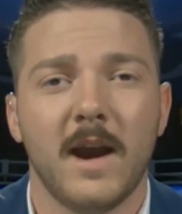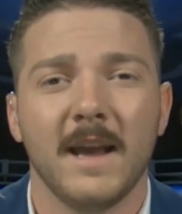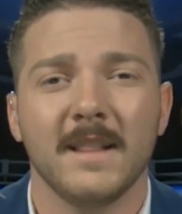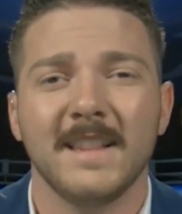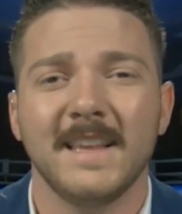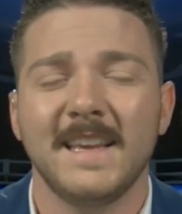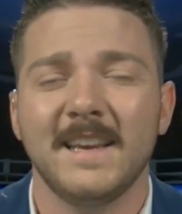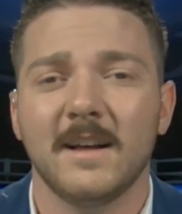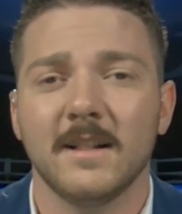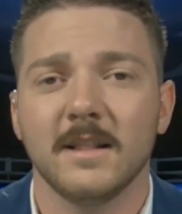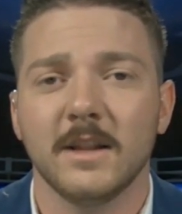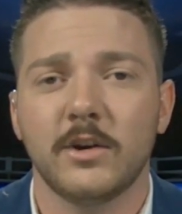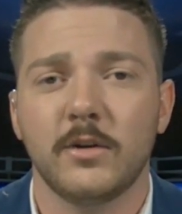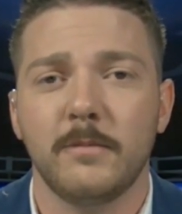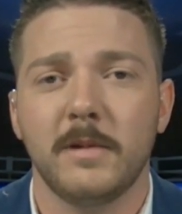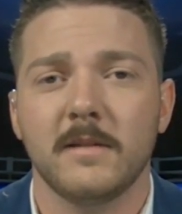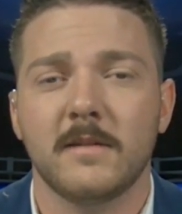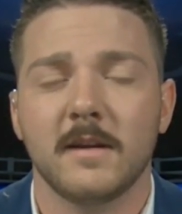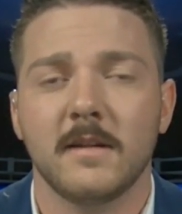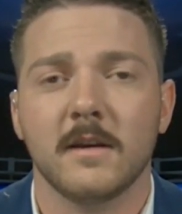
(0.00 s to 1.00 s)
I lean a little
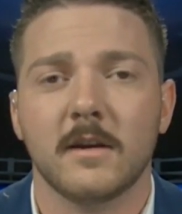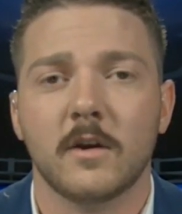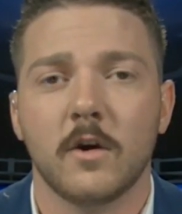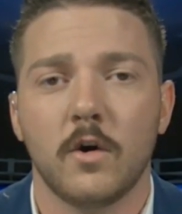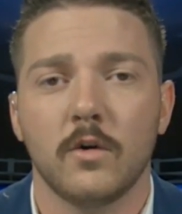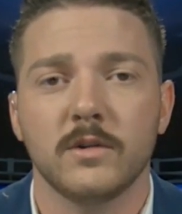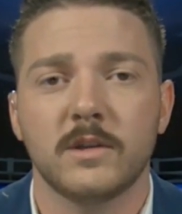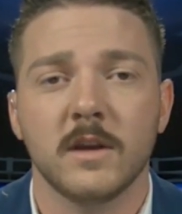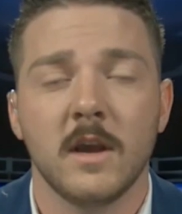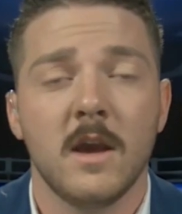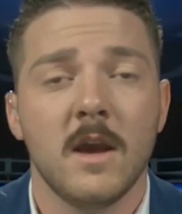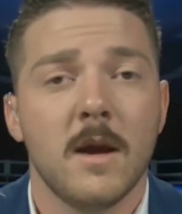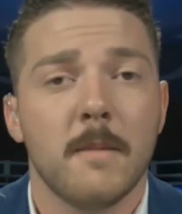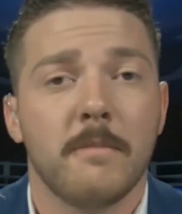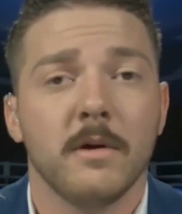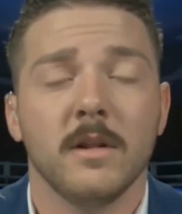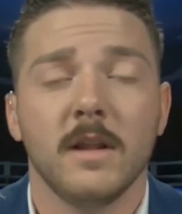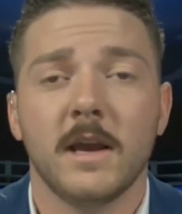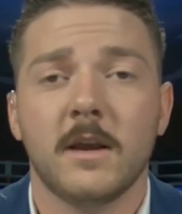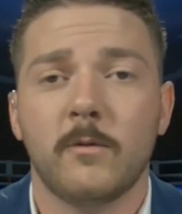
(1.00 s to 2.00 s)
bit to the Colts,
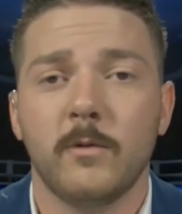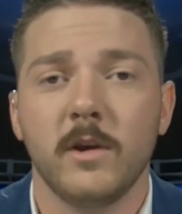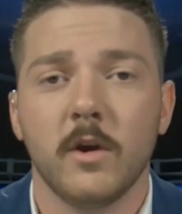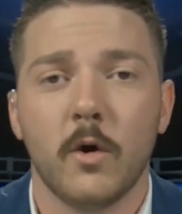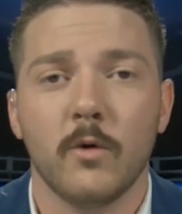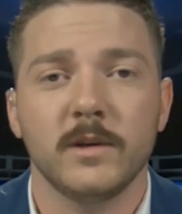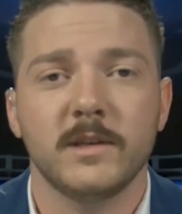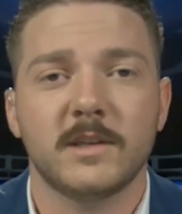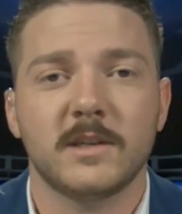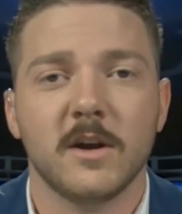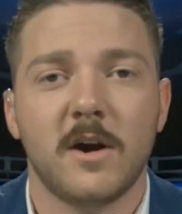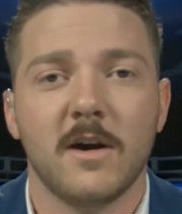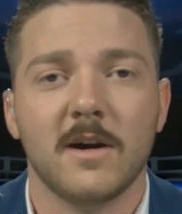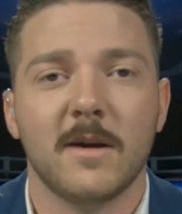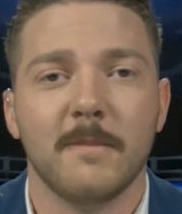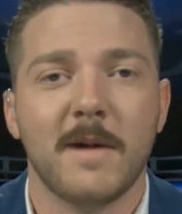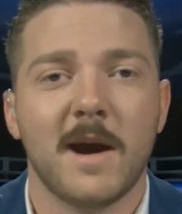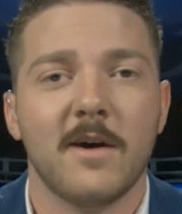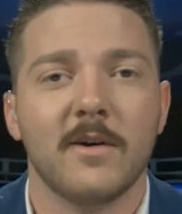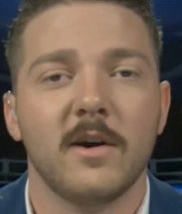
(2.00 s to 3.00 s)
but like we always
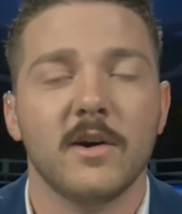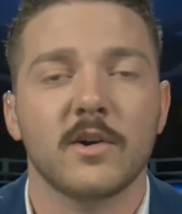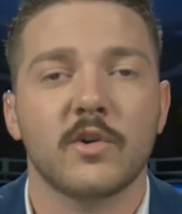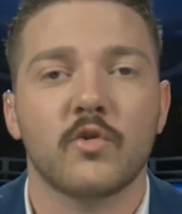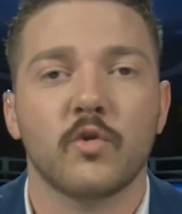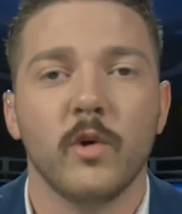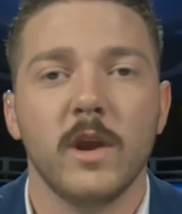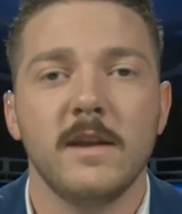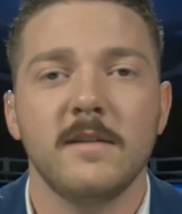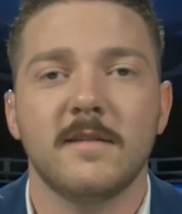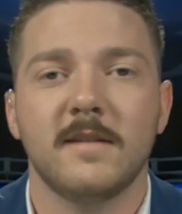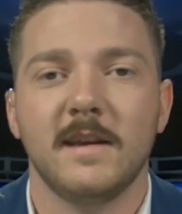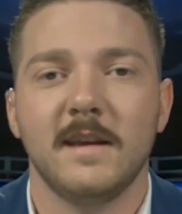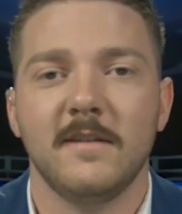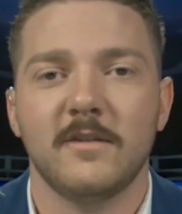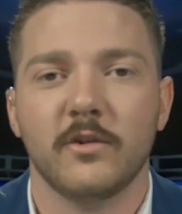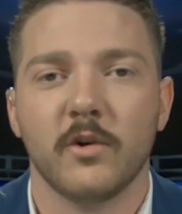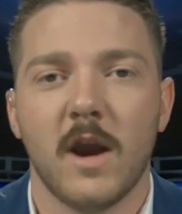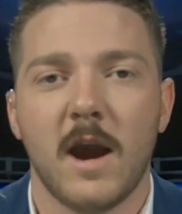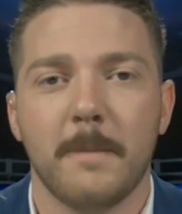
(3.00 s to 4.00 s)
talk about, a great
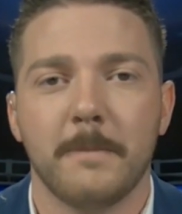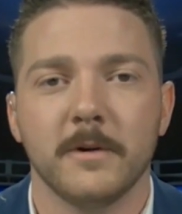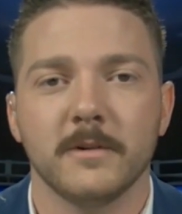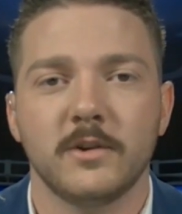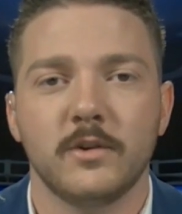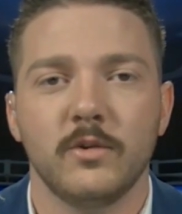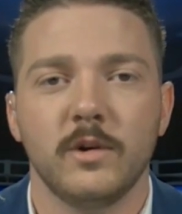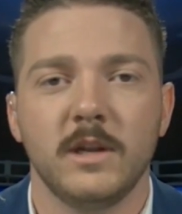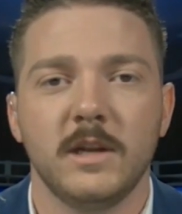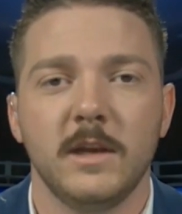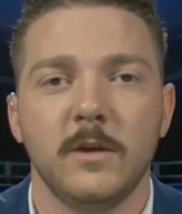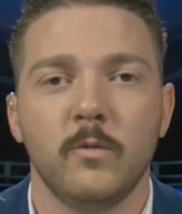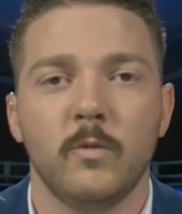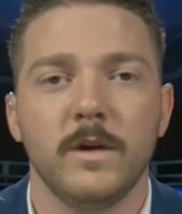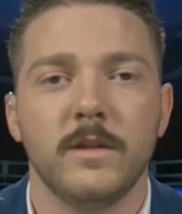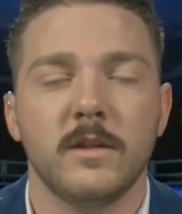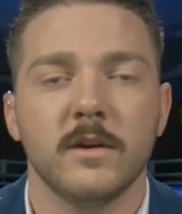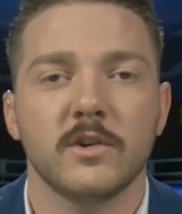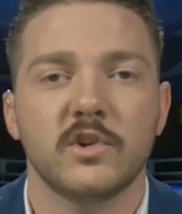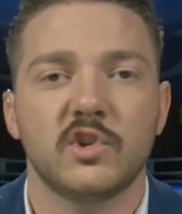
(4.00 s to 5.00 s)
teaser opportunity
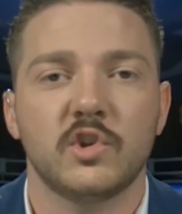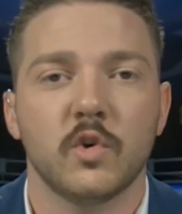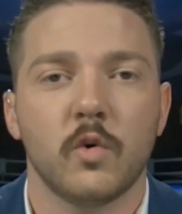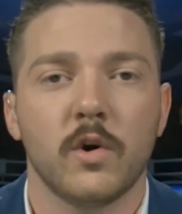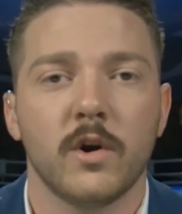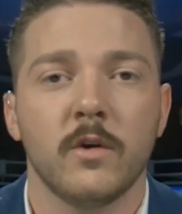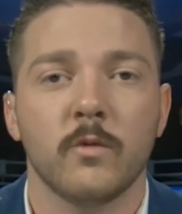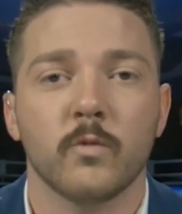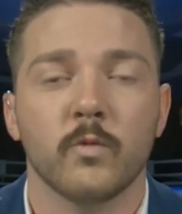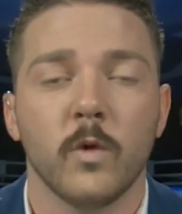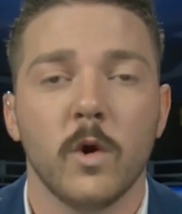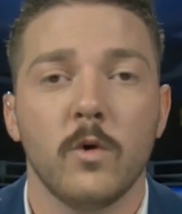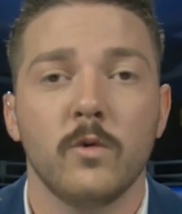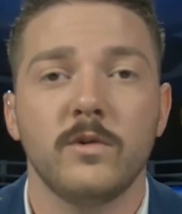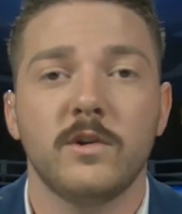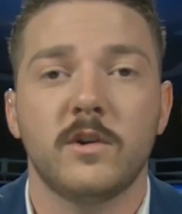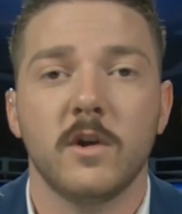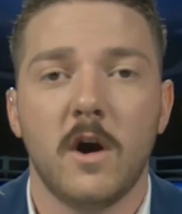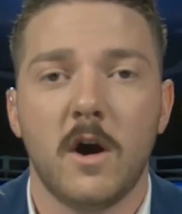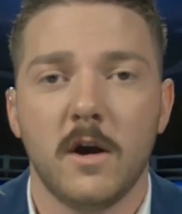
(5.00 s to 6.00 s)
with a short
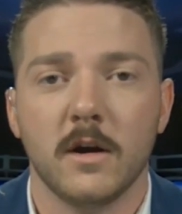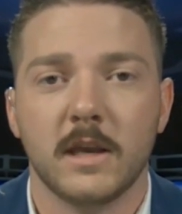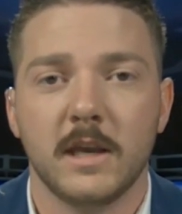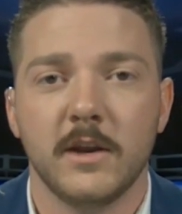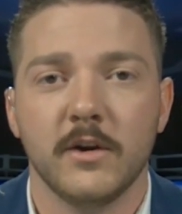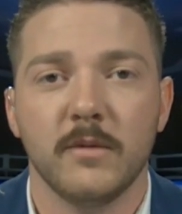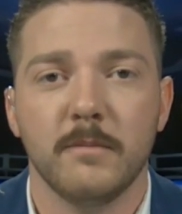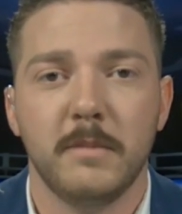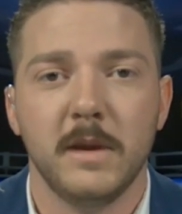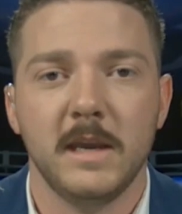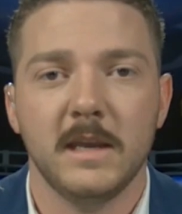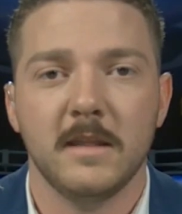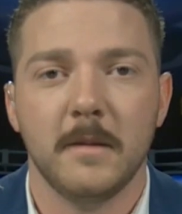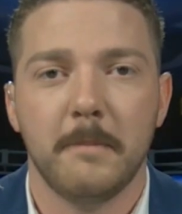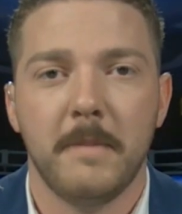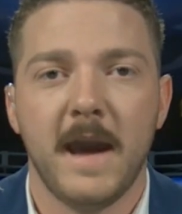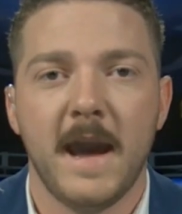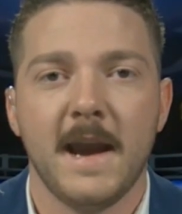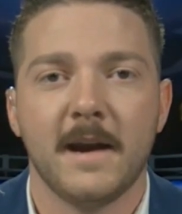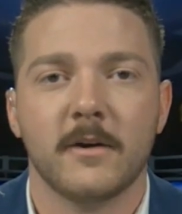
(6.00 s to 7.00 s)
road dog here being the
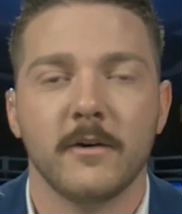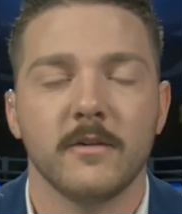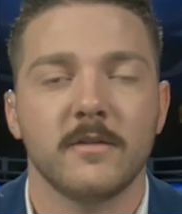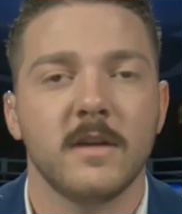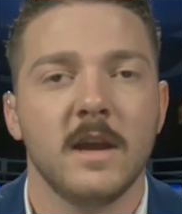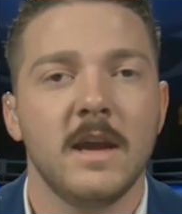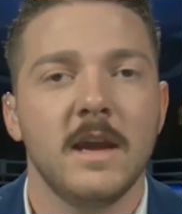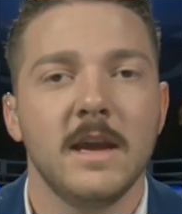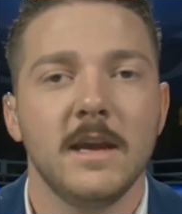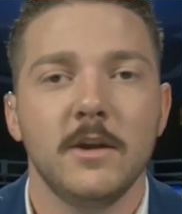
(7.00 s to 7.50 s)
Packers.